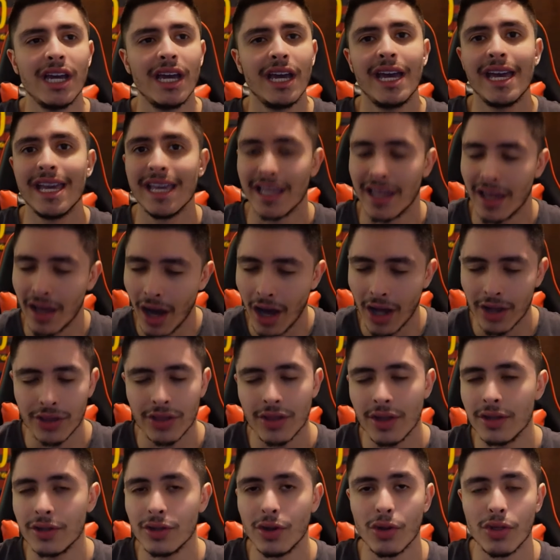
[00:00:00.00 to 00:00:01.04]
He got,
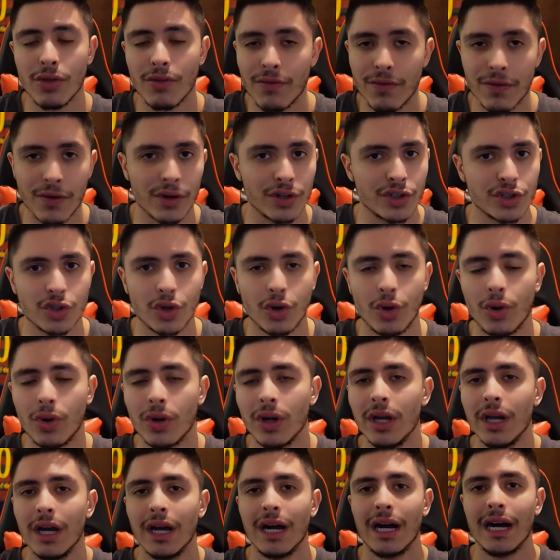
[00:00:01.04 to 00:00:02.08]
you know, the first goal
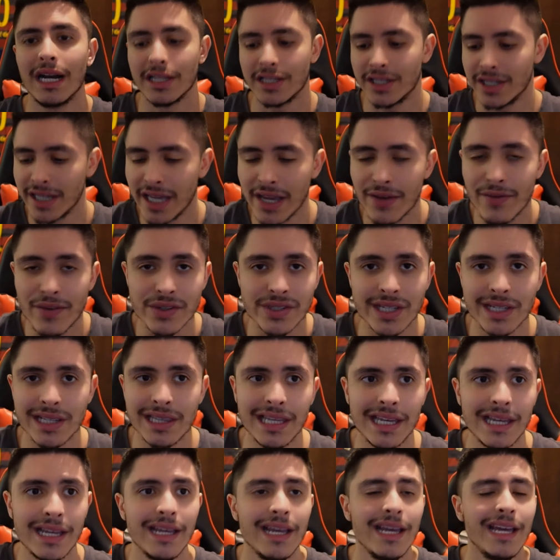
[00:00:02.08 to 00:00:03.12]
to give us the
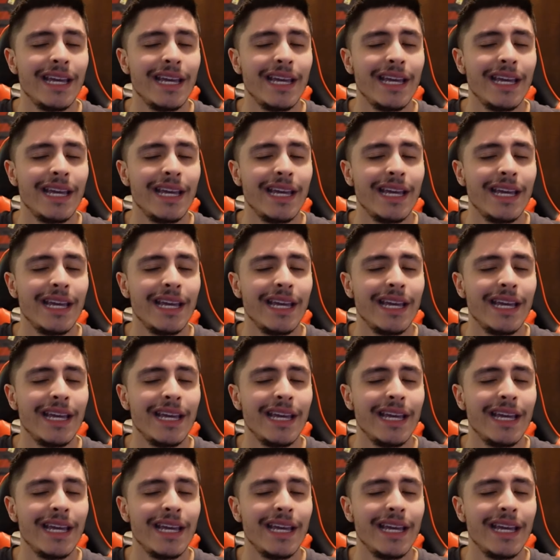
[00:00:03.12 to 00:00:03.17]
lead.